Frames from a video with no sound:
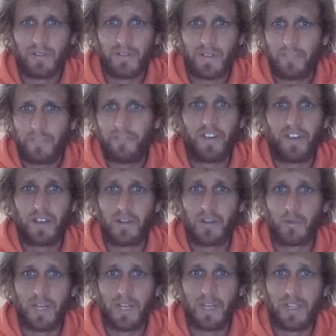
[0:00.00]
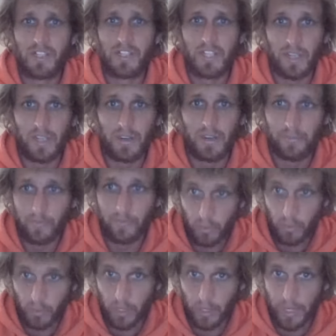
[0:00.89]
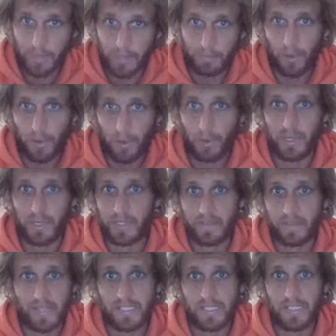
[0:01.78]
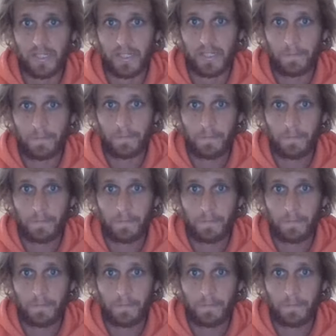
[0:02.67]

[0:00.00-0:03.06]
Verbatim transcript: The fuck do I need chicken for? Like protein, that's it.